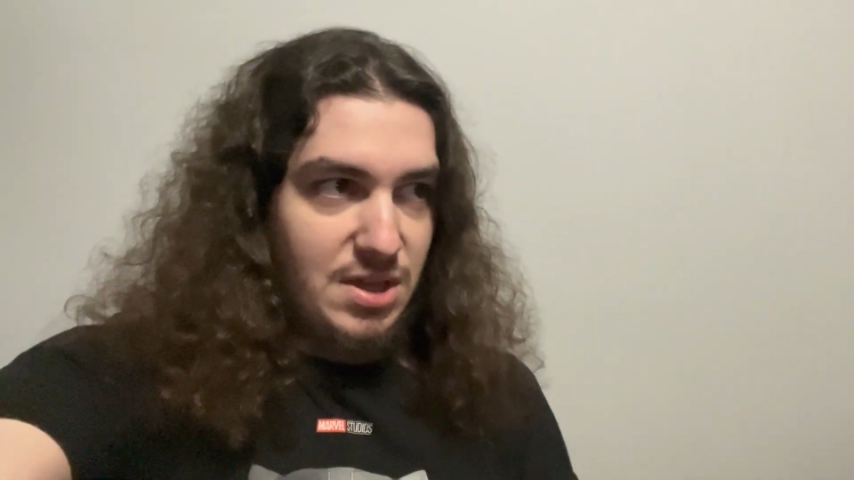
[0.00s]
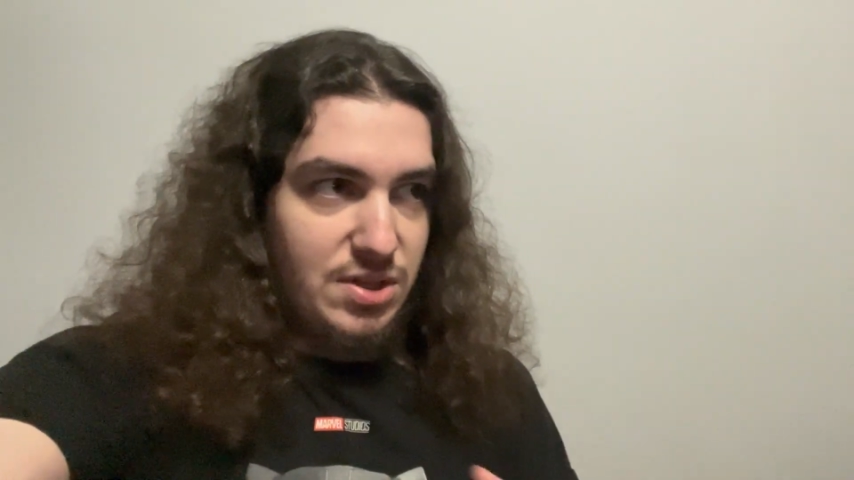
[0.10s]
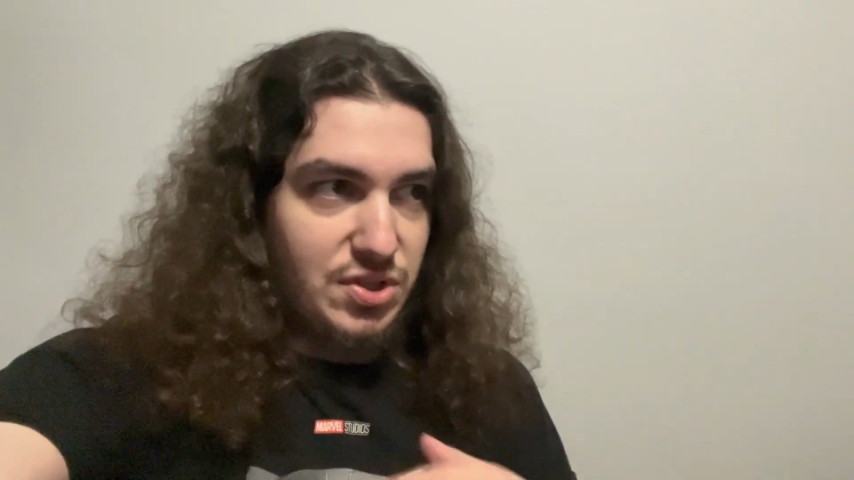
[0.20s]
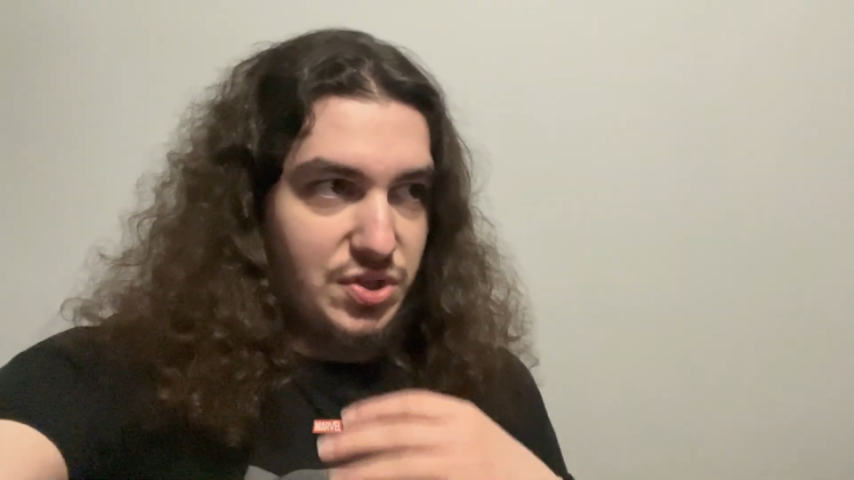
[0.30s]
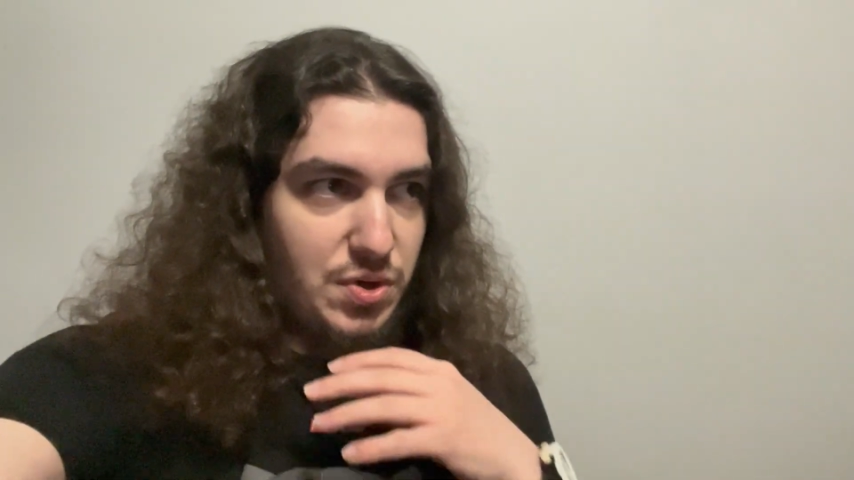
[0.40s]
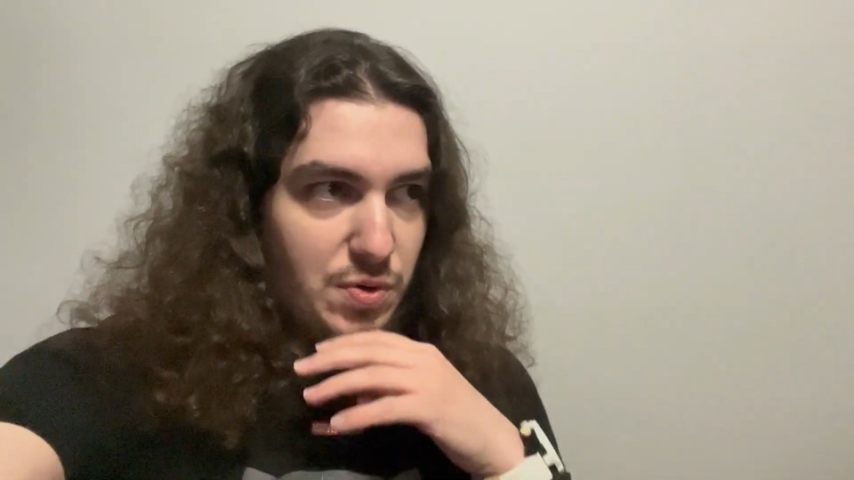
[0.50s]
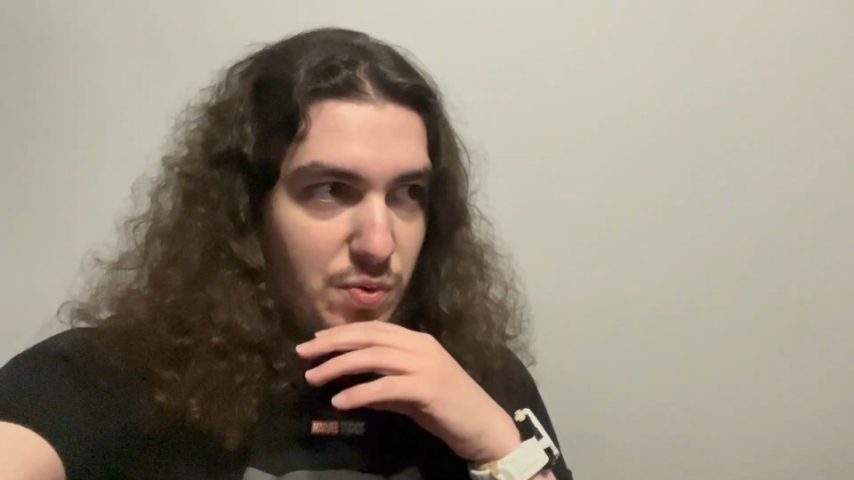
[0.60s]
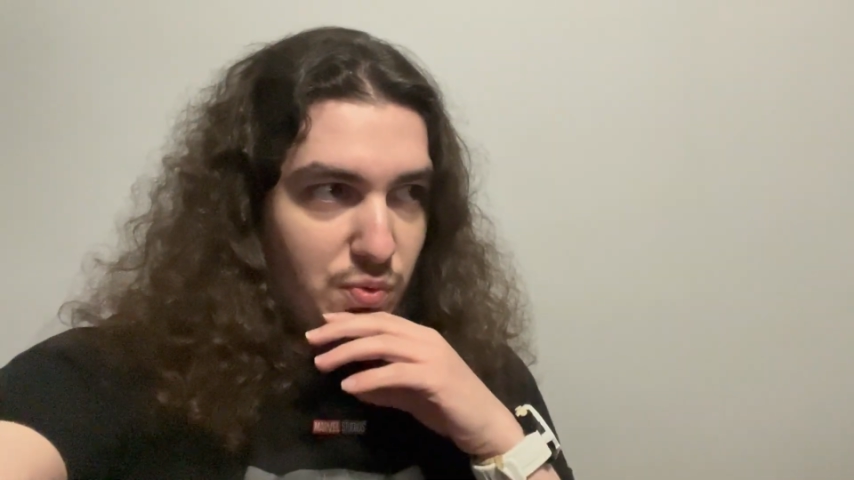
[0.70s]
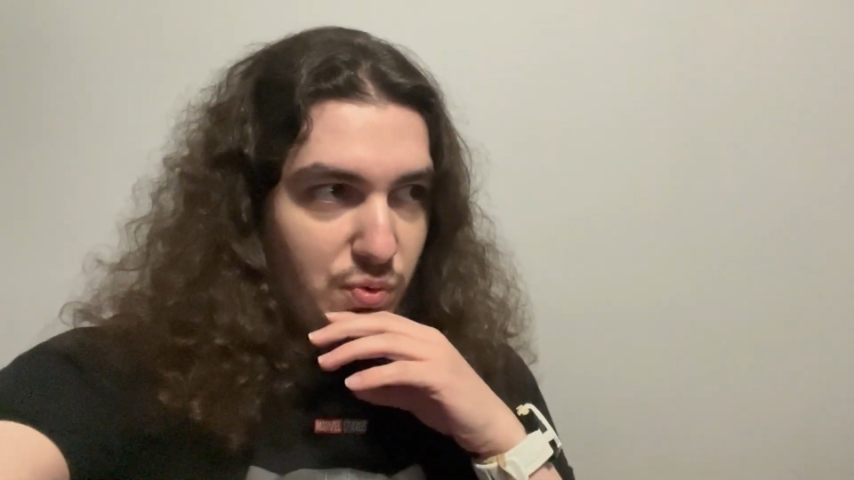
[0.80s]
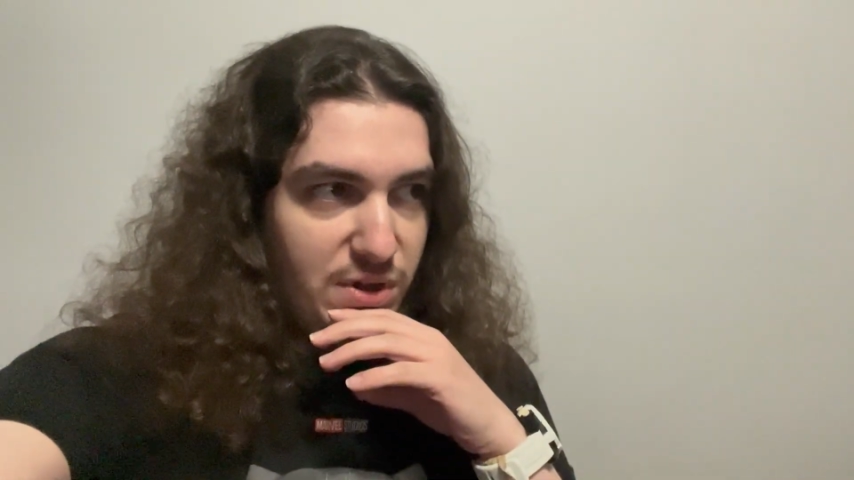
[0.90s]

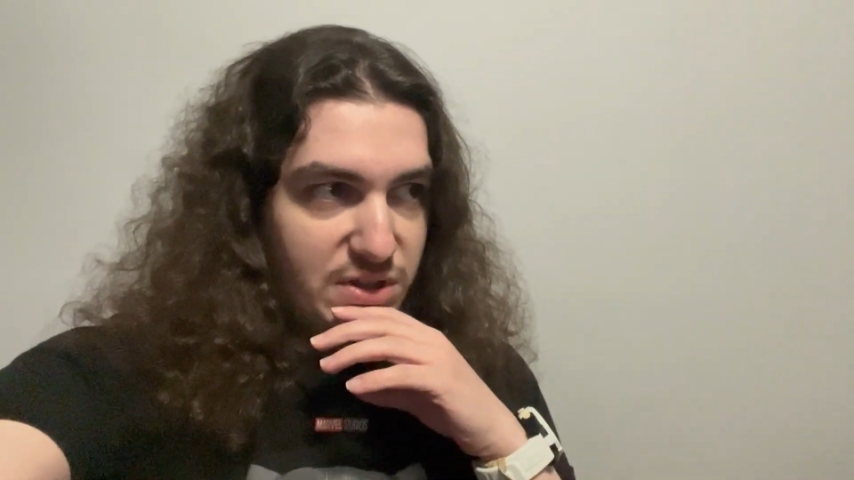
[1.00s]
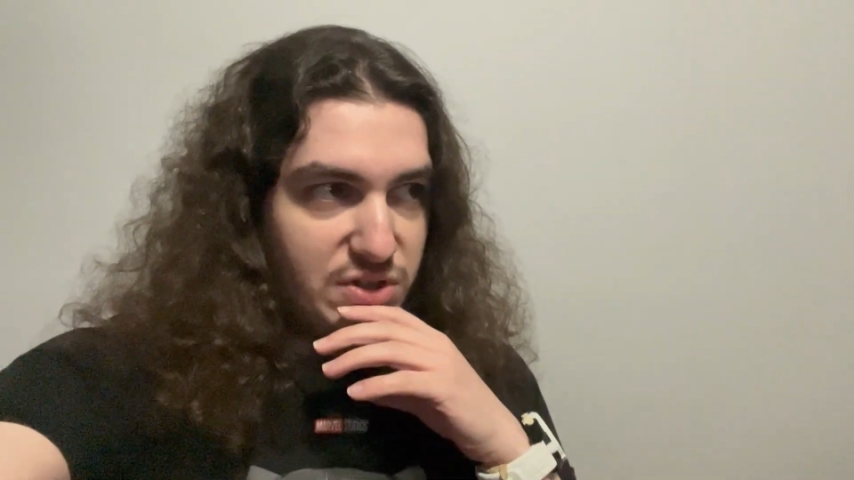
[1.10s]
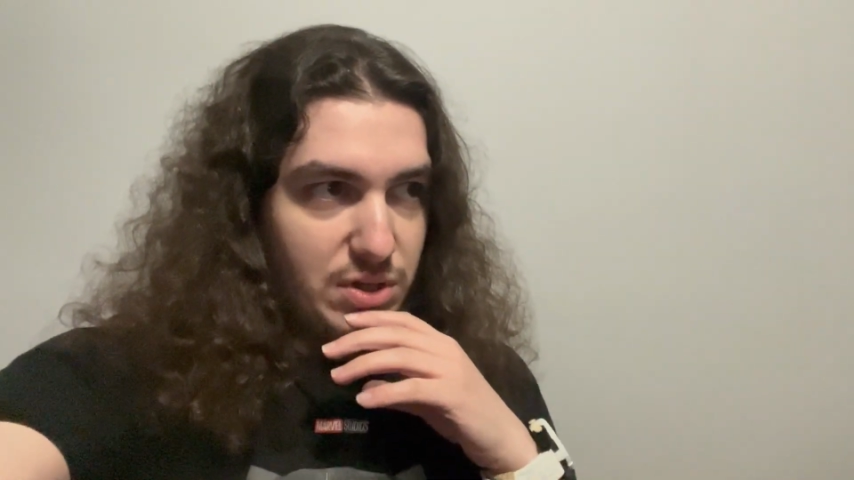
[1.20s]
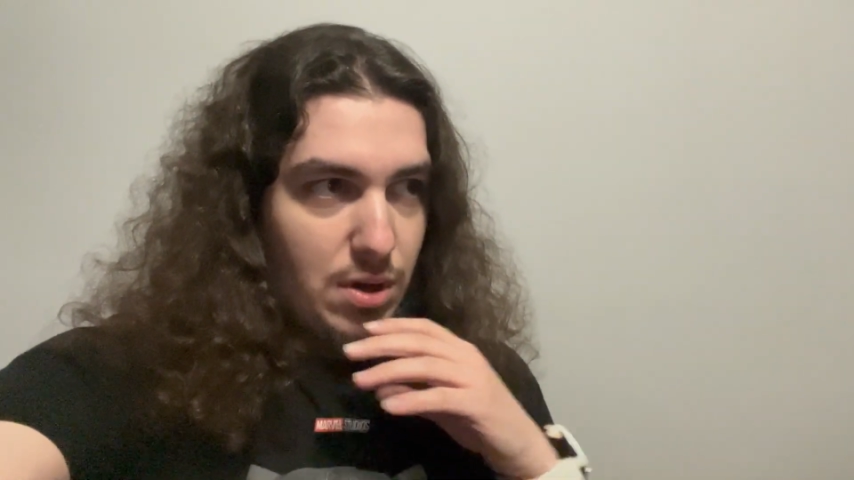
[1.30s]
so it's